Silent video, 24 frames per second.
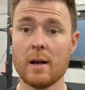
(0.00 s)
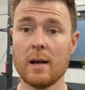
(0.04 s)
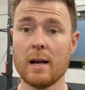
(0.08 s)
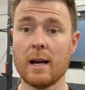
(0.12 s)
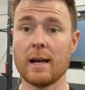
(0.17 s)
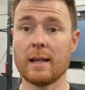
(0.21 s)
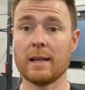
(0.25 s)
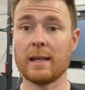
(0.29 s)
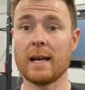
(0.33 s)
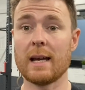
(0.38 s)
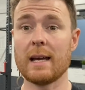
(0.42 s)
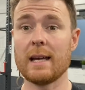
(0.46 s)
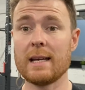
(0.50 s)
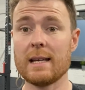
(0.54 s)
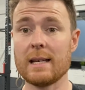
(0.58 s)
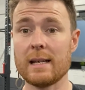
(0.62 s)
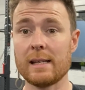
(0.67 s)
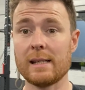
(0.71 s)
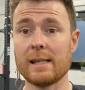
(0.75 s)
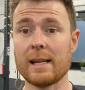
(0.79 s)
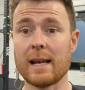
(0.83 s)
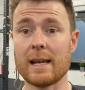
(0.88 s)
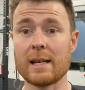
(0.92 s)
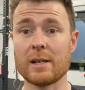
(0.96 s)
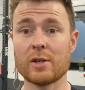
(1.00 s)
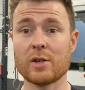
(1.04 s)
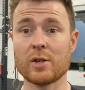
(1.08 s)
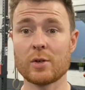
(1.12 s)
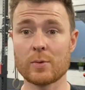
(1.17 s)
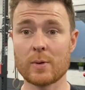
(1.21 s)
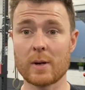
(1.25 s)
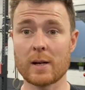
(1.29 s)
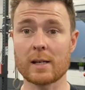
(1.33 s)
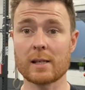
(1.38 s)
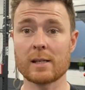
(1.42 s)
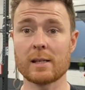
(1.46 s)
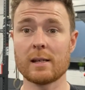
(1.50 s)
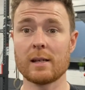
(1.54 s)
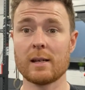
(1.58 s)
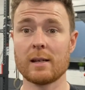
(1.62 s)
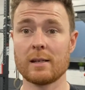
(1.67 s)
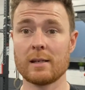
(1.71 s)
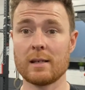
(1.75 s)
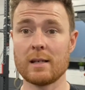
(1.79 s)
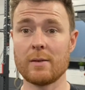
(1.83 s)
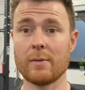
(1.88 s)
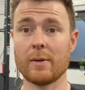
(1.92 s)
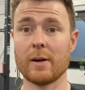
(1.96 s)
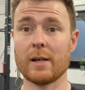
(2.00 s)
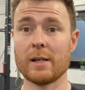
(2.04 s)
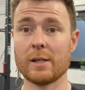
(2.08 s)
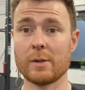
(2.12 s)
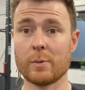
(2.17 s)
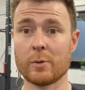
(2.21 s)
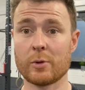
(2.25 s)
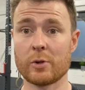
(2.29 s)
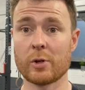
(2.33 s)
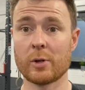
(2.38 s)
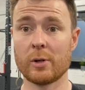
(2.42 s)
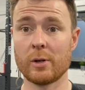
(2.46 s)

and that is a strict knee raise, which should